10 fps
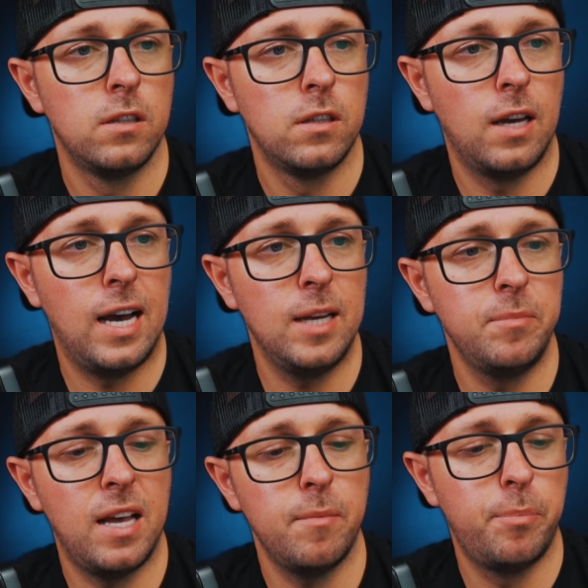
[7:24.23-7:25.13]
I'm
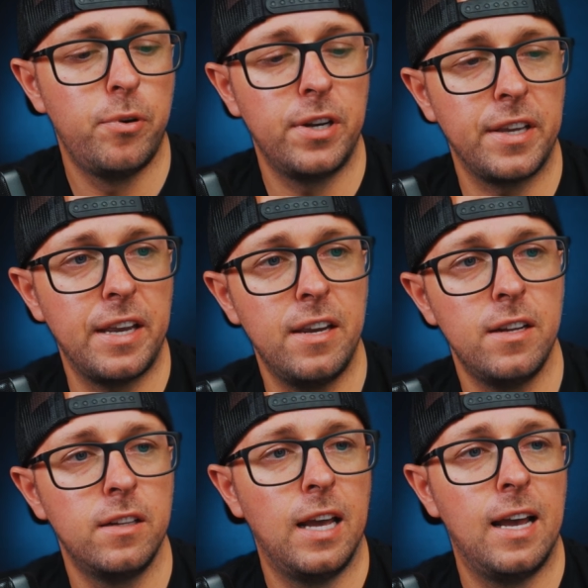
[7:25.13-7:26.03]
not putting
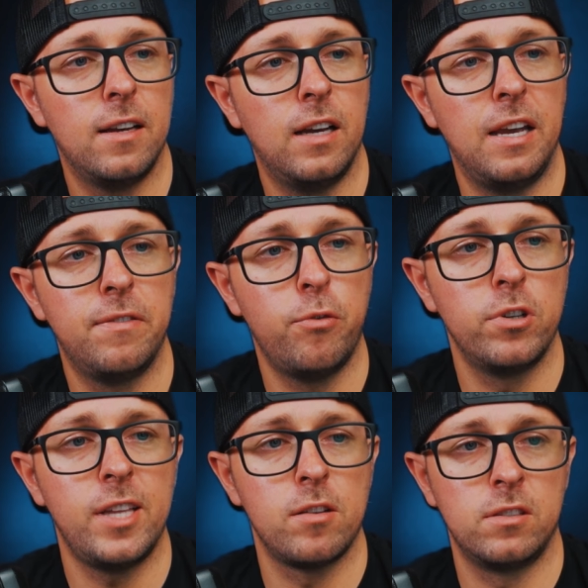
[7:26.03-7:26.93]
in a
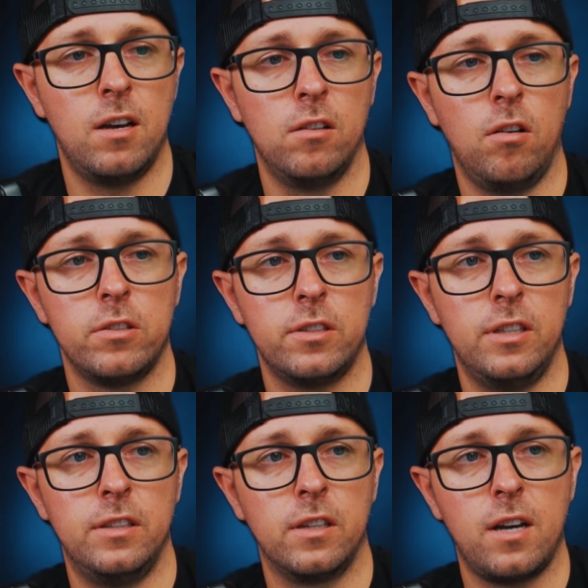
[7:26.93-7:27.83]
$4,000 loss in
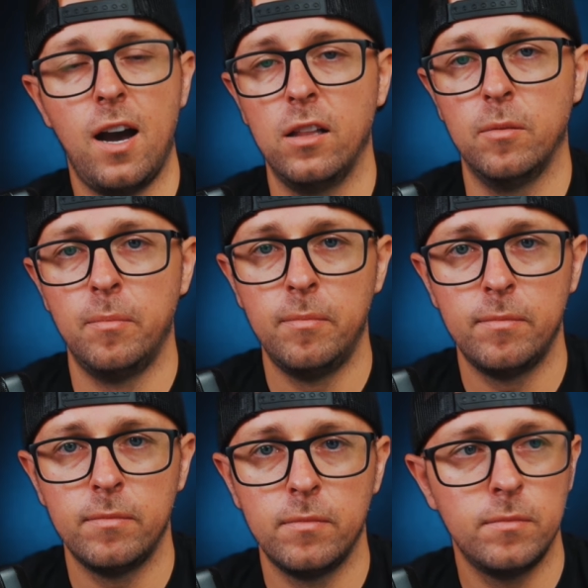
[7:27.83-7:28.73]
the column
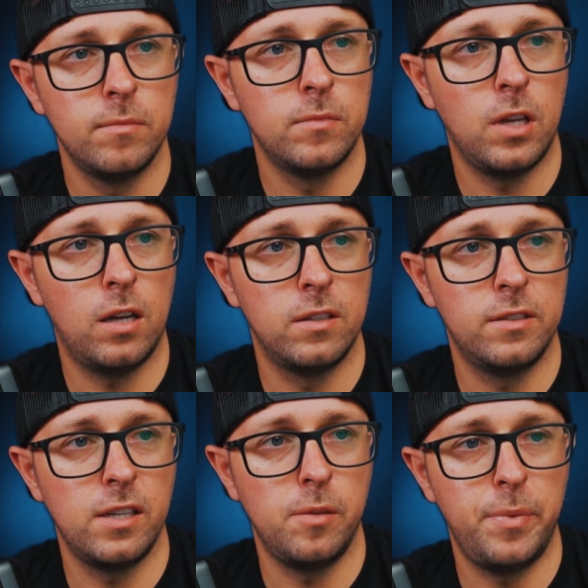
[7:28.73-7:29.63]
on the
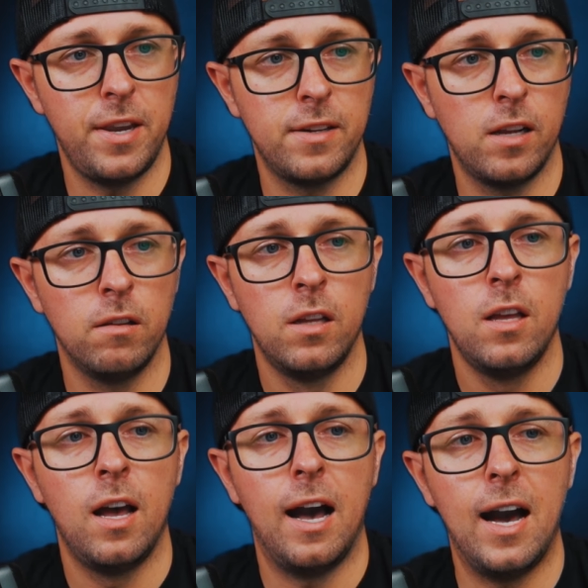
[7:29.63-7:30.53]
daily PnL.
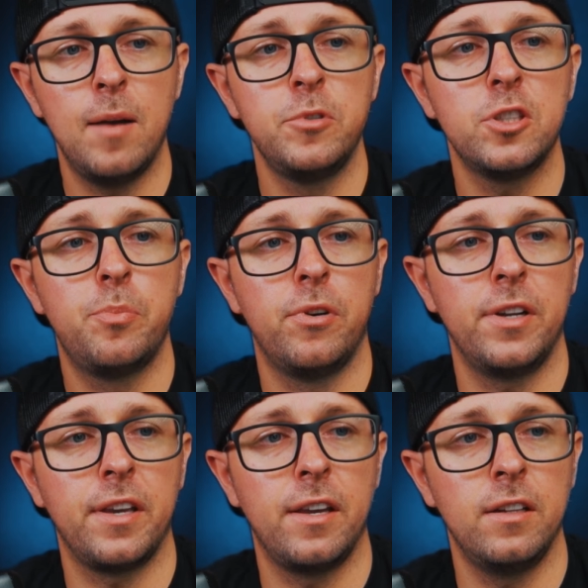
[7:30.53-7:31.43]
I'm just putting
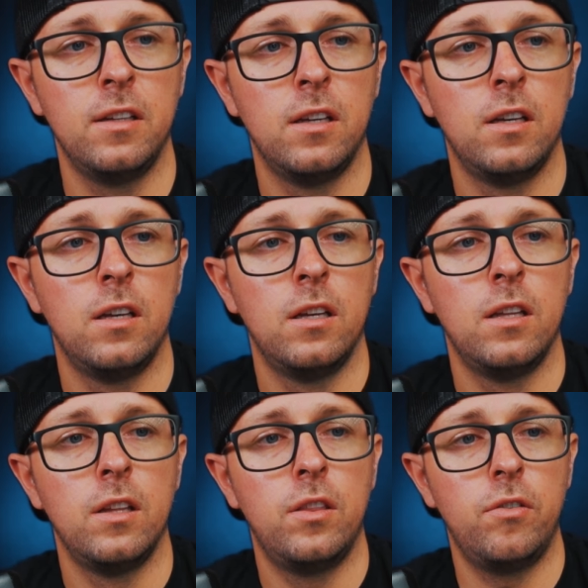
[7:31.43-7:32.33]
in
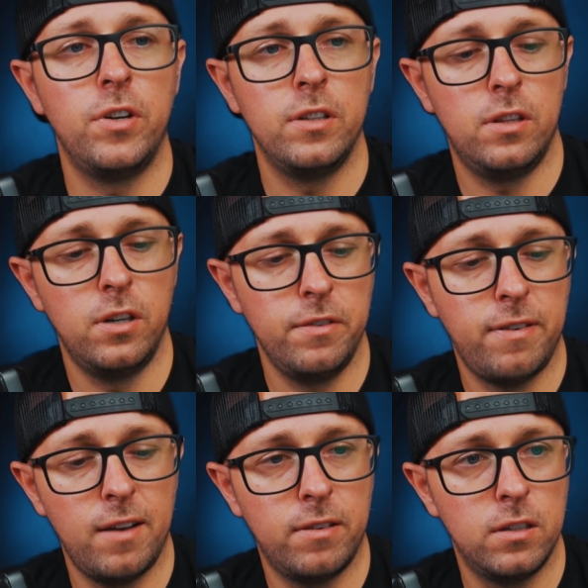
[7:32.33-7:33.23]

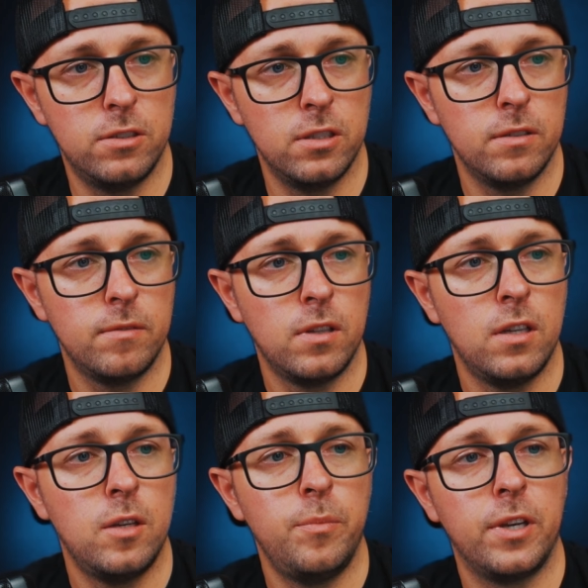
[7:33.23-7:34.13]
3,500
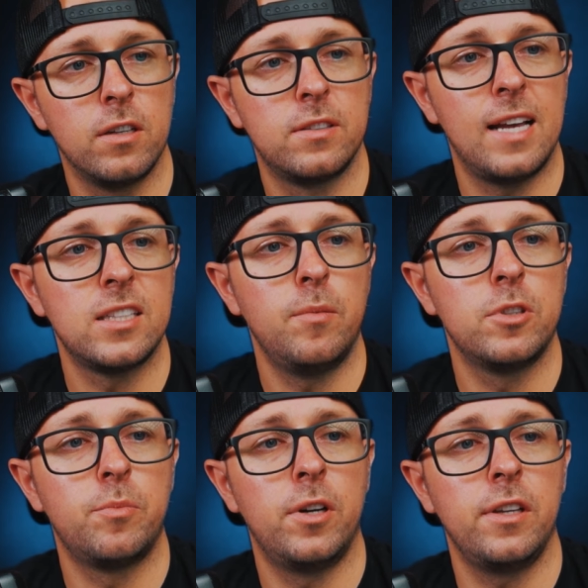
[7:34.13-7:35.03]
because that's how much
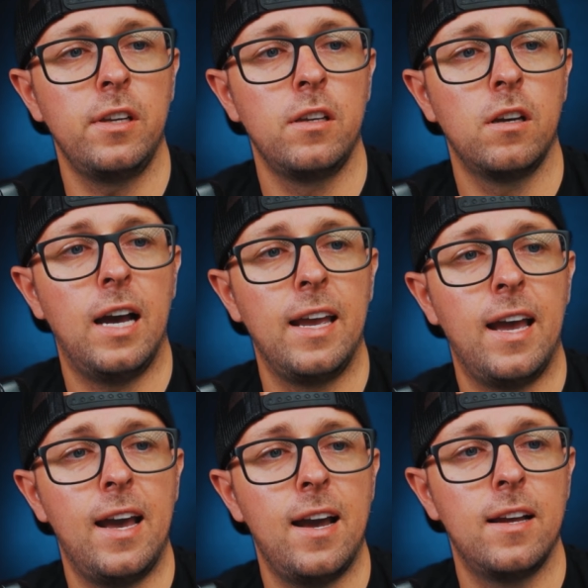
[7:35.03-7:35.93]
money I
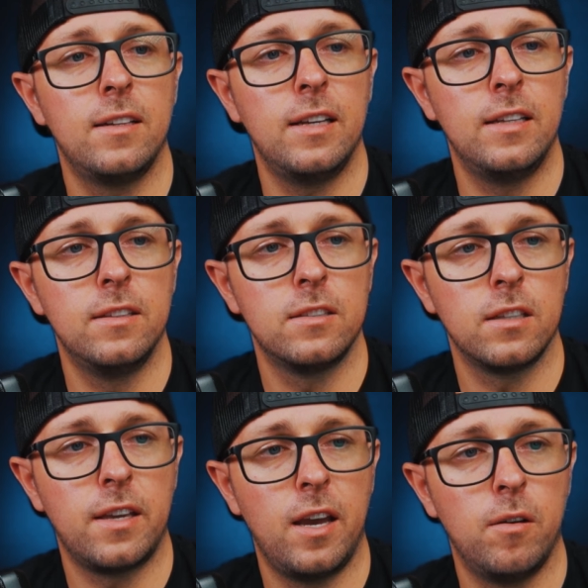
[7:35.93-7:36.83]
had in this
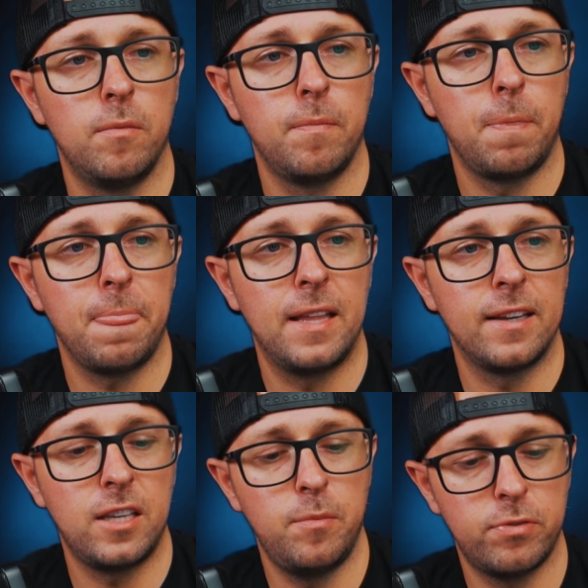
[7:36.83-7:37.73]
account. And I
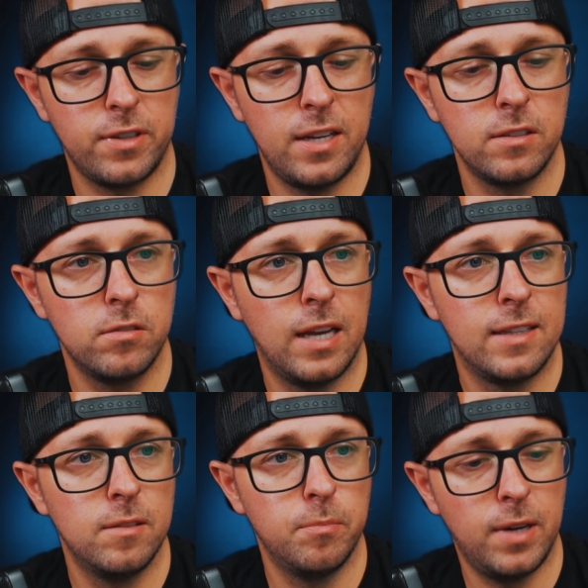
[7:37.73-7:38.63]
keep forgetting to add the
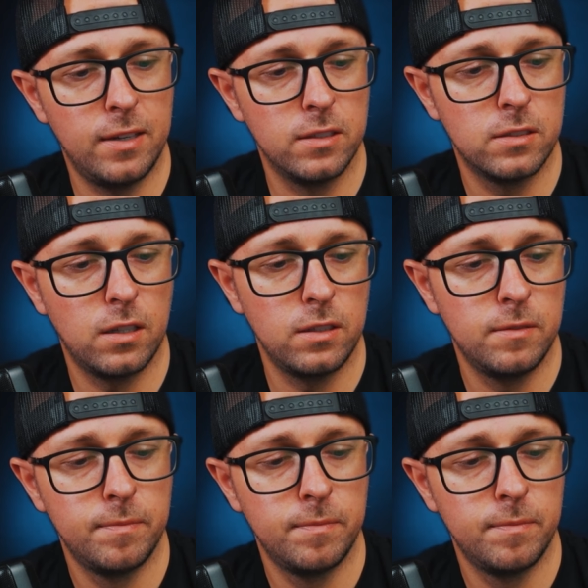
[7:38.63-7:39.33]
minus sign.